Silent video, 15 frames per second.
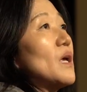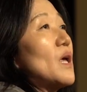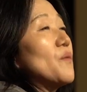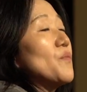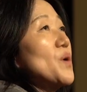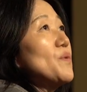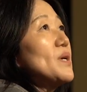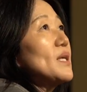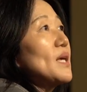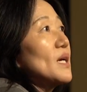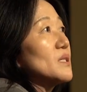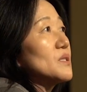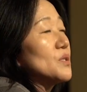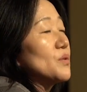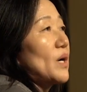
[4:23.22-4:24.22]
And when we
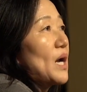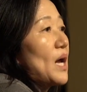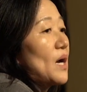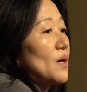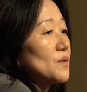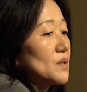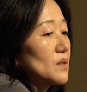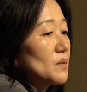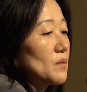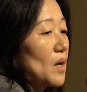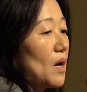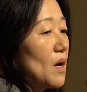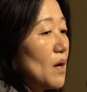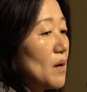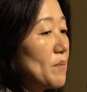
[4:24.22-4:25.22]
get to our house,
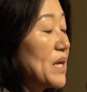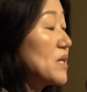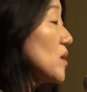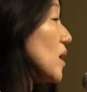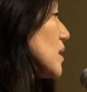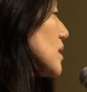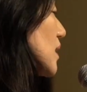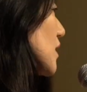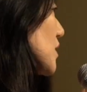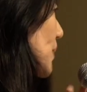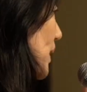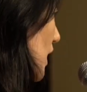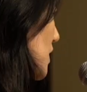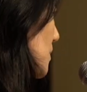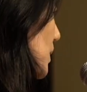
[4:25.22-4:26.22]
my daughter tells my
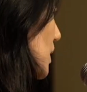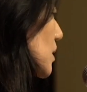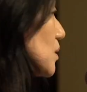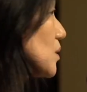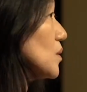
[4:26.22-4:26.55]
husband,